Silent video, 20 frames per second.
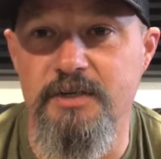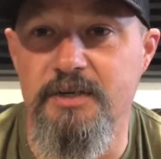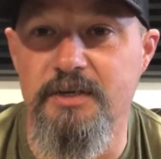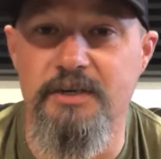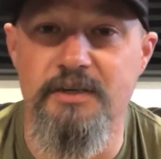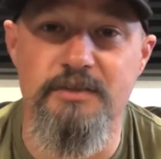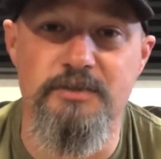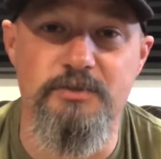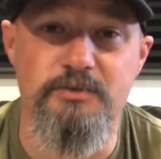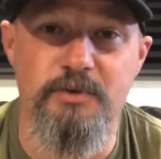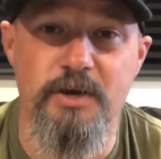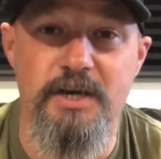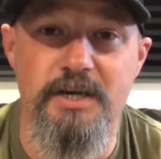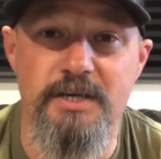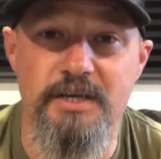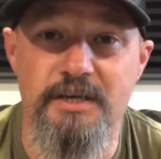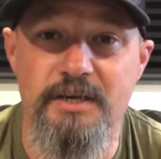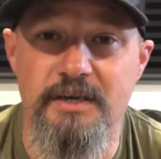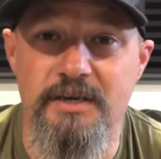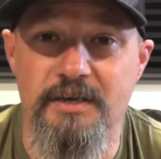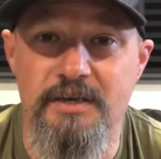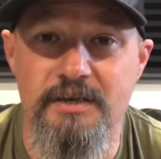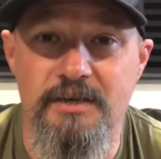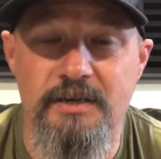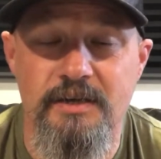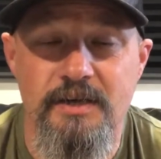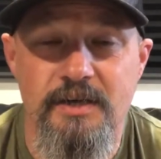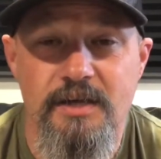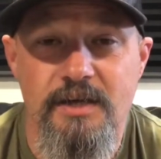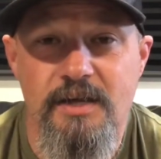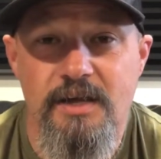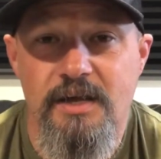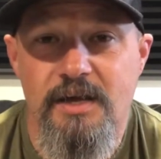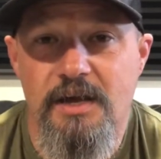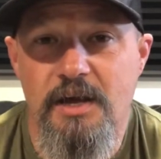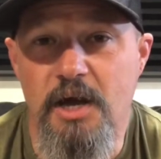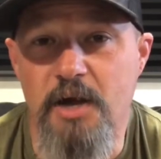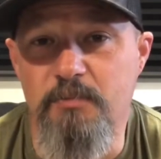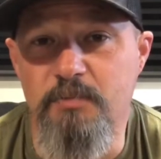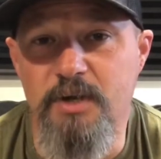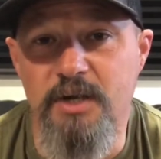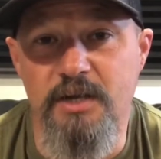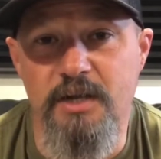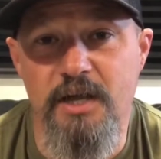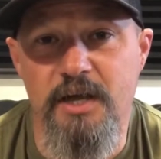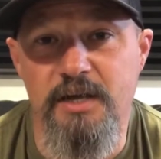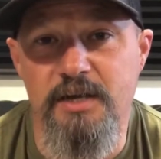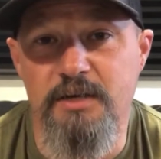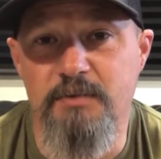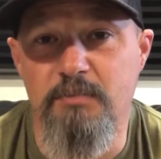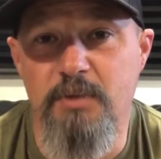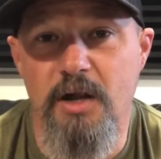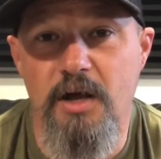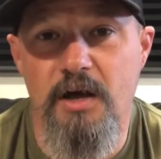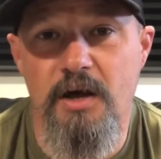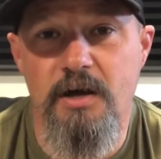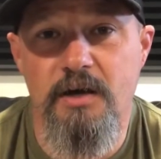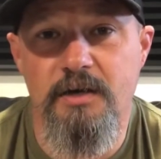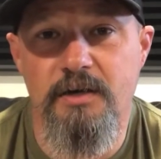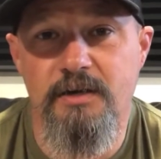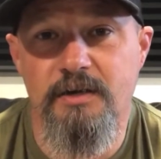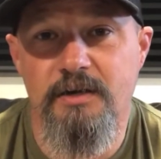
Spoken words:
It is a rainy day. I've been laying block